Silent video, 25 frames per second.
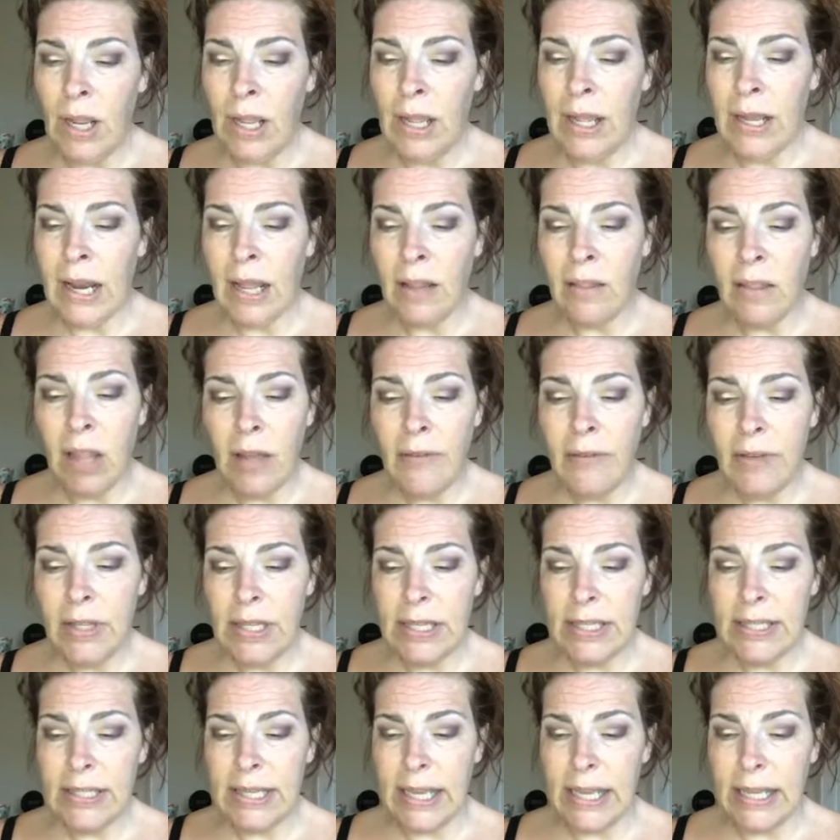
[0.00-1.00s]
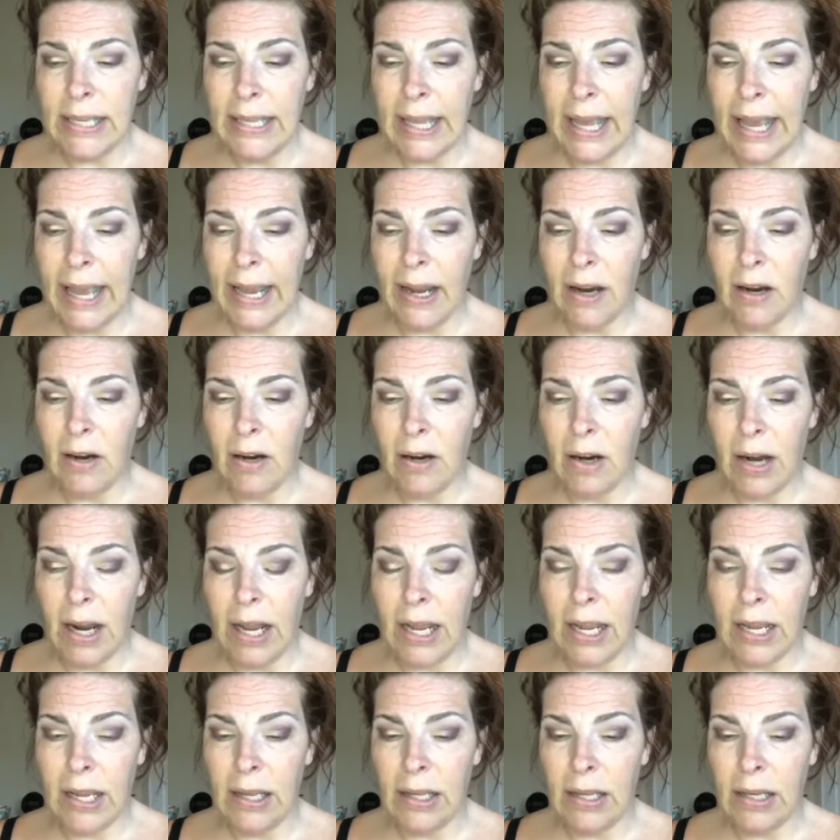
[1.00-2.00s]
and I loved the skincare,
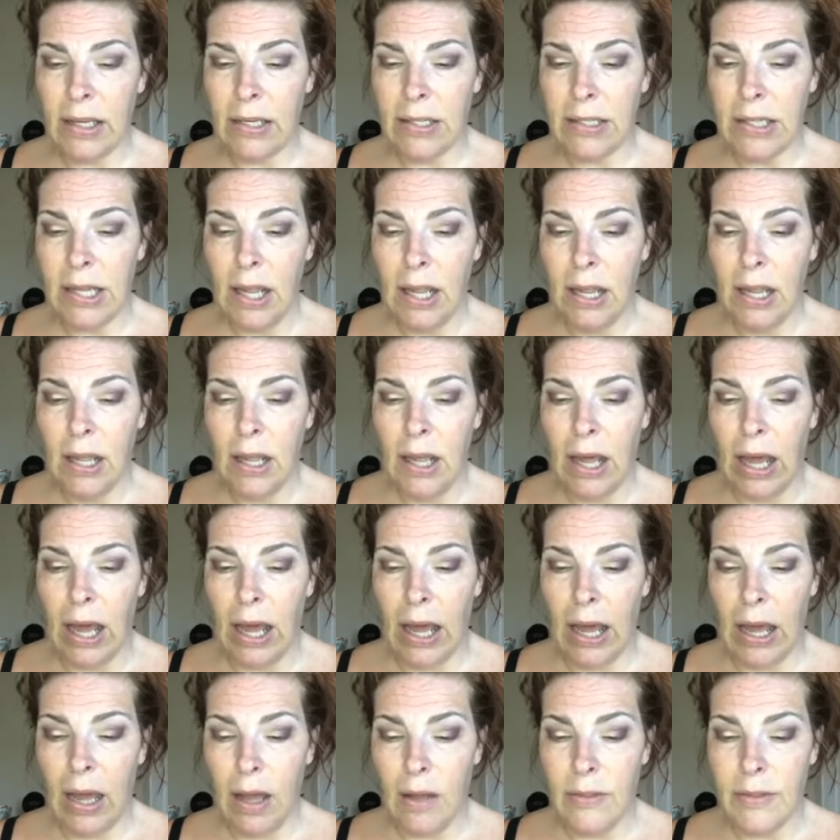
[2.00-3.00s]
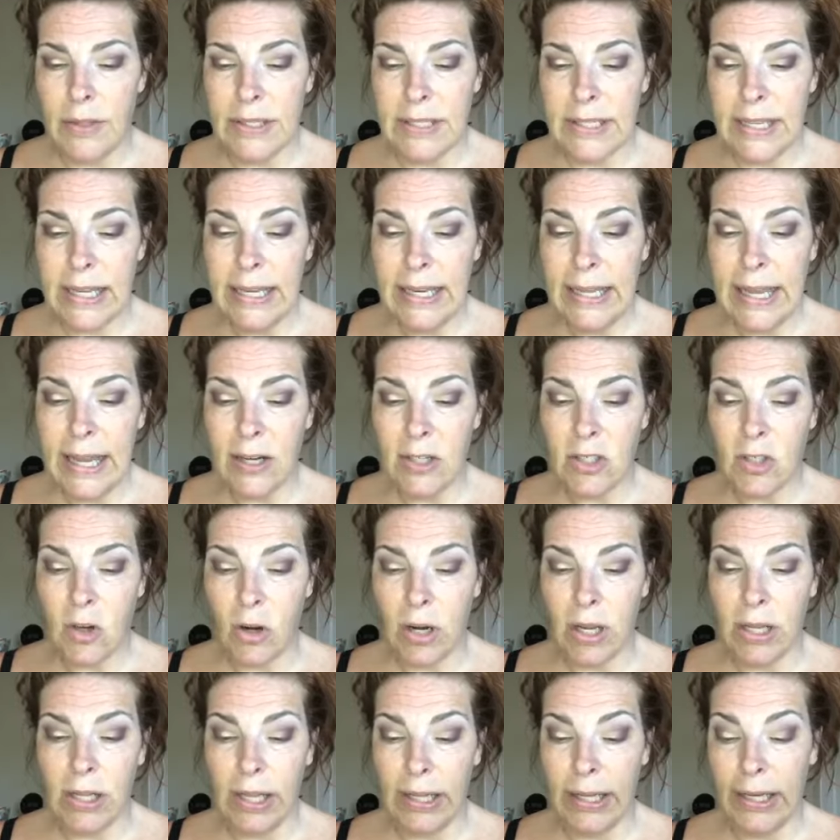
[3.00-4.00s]
and the skincare
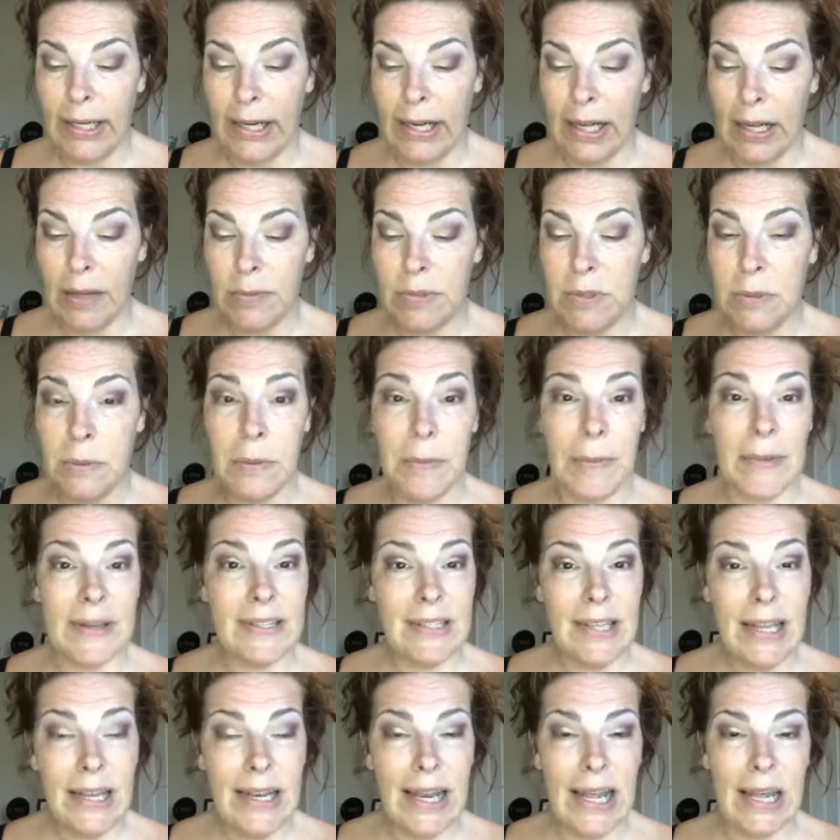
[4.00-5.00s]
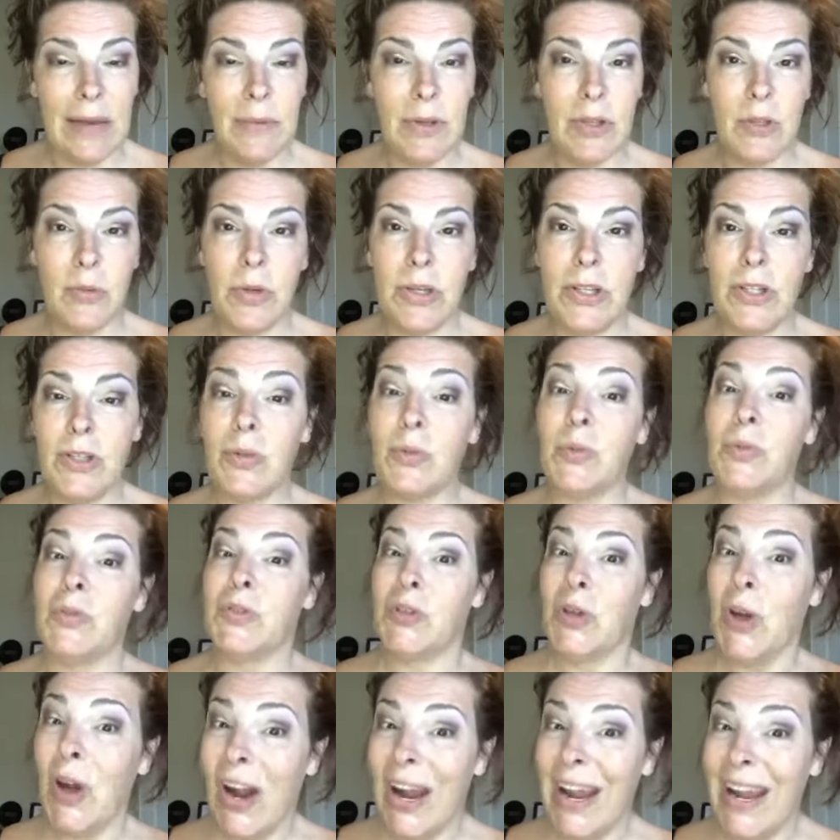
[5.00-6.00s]
started cleaning up some of my sun damage, which
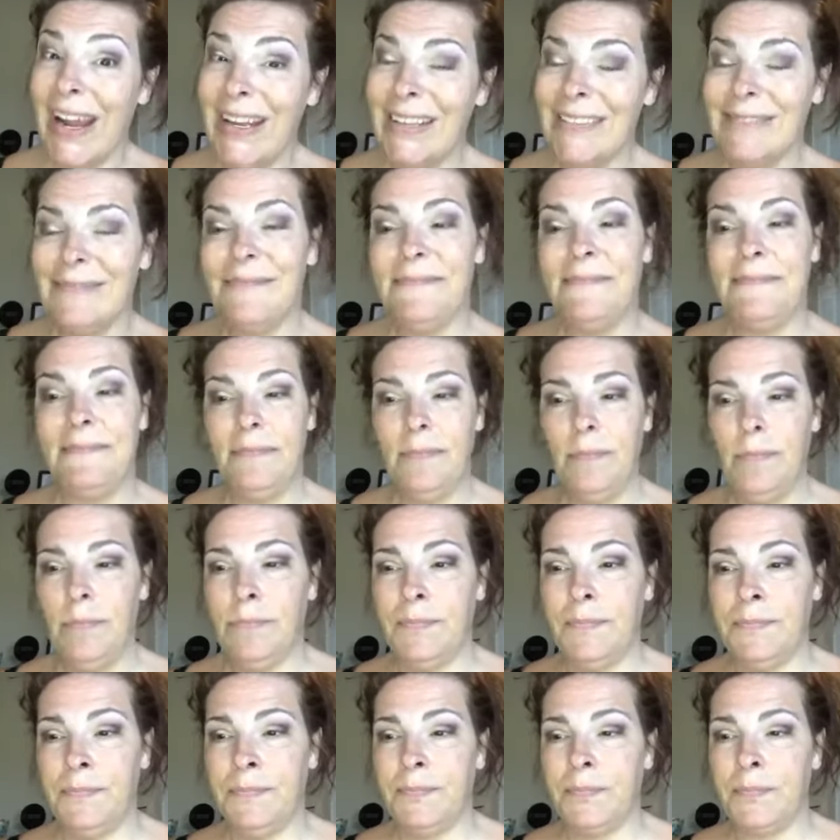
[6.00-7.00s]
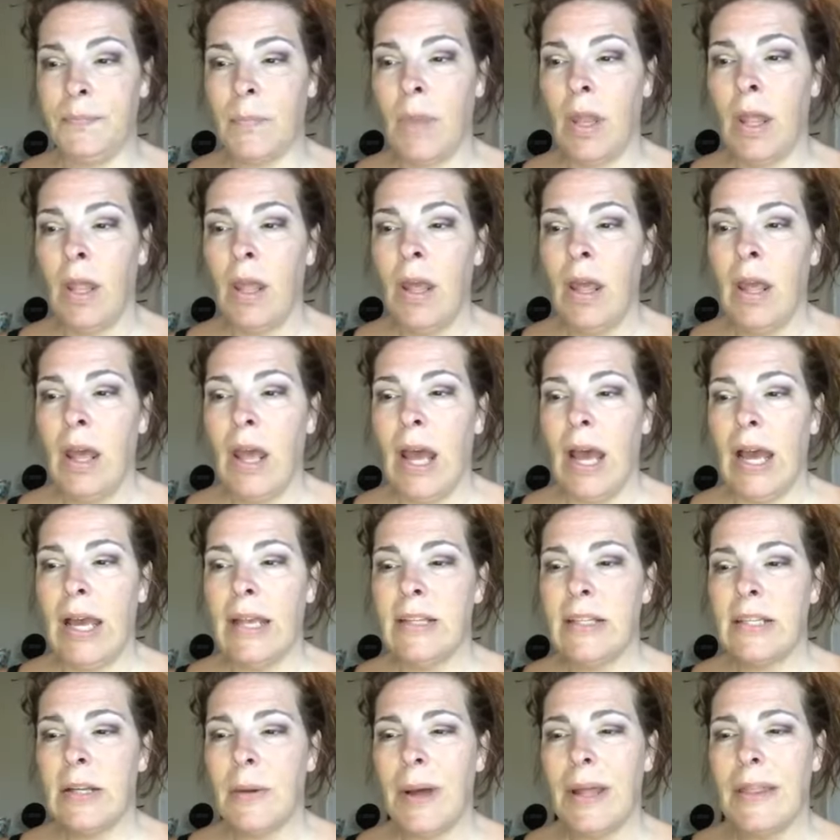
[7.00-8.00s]
was great.
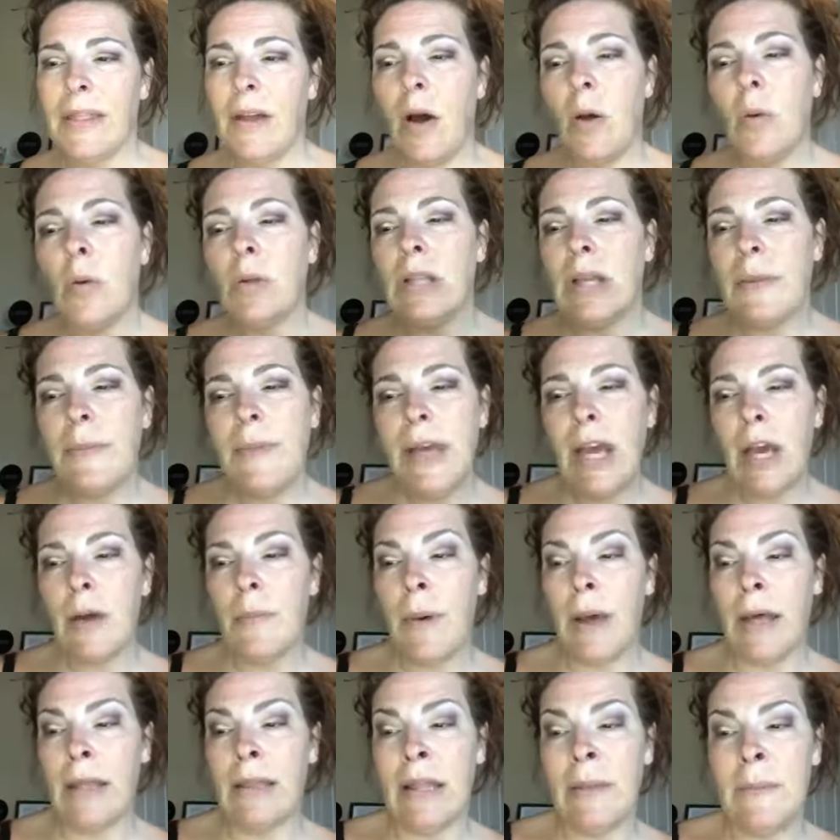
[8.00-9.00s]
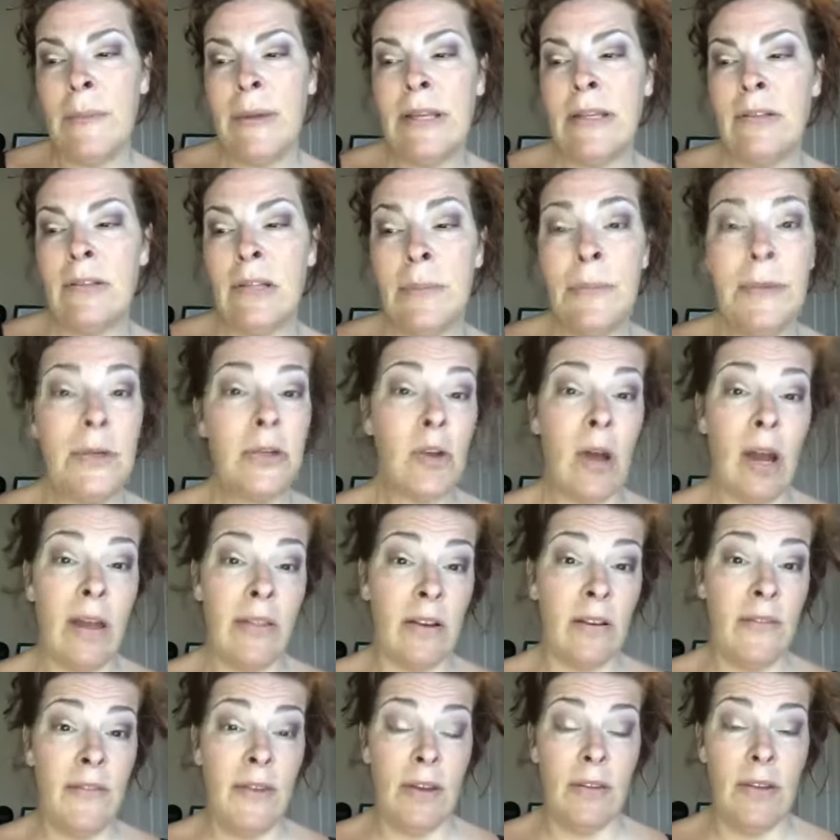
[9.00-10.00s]
And so I thought, well, let me go back. Let me try
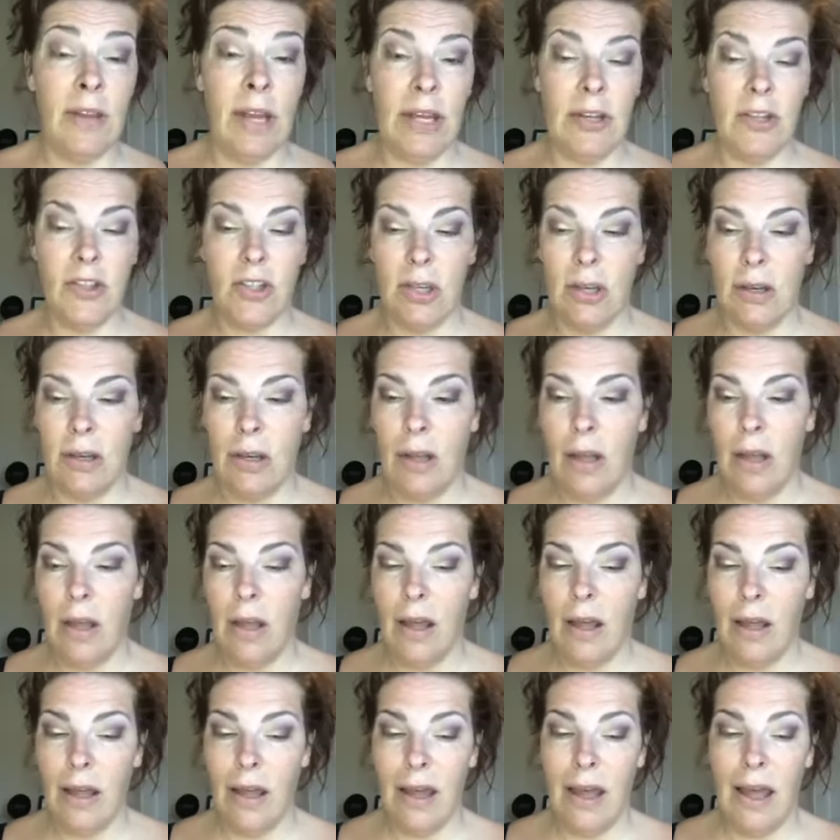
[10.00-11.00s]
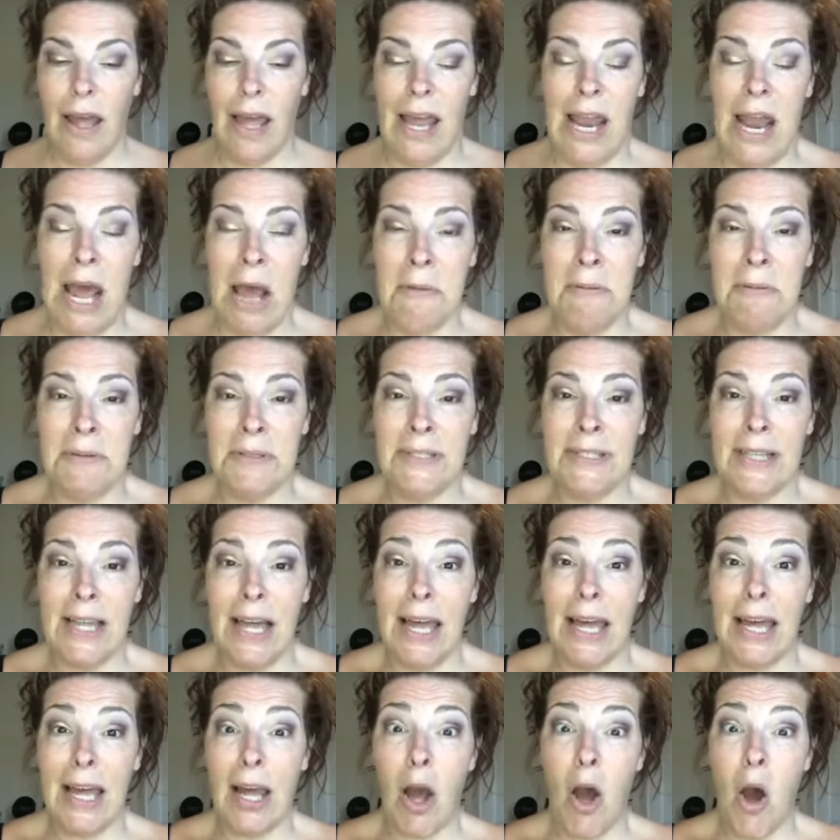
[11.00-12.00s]
their foundation. And I was
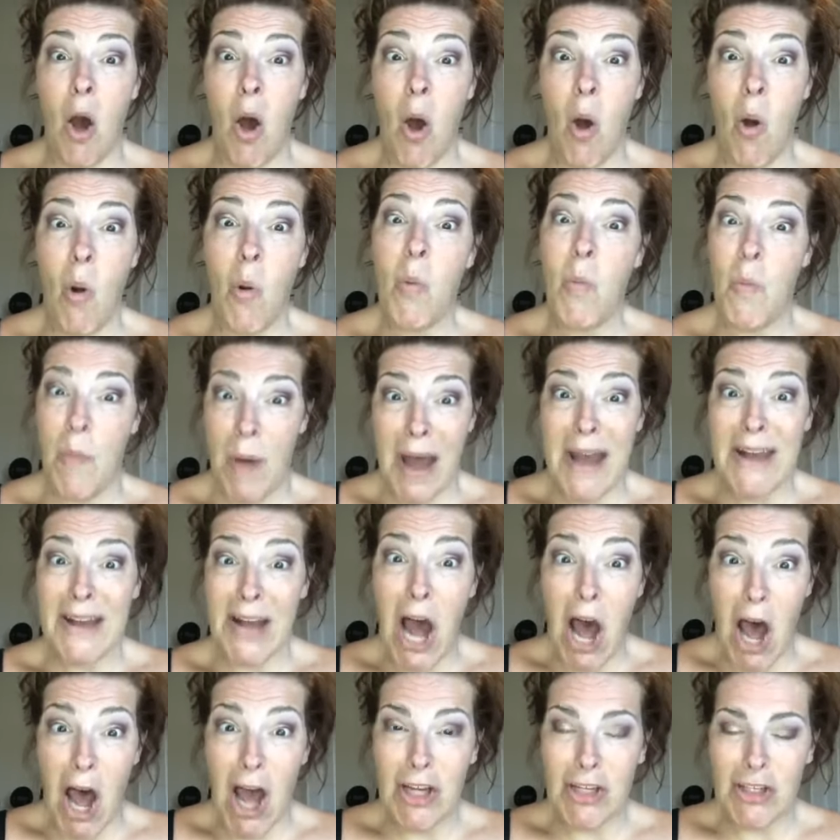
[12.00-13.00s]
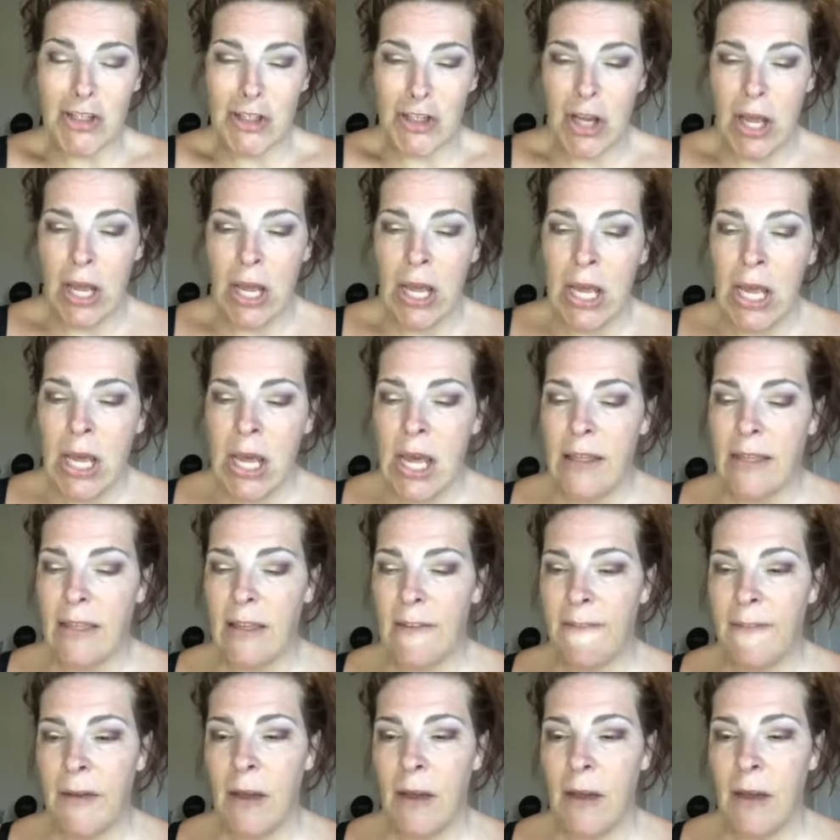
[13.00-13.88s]
like, oh my gosh. The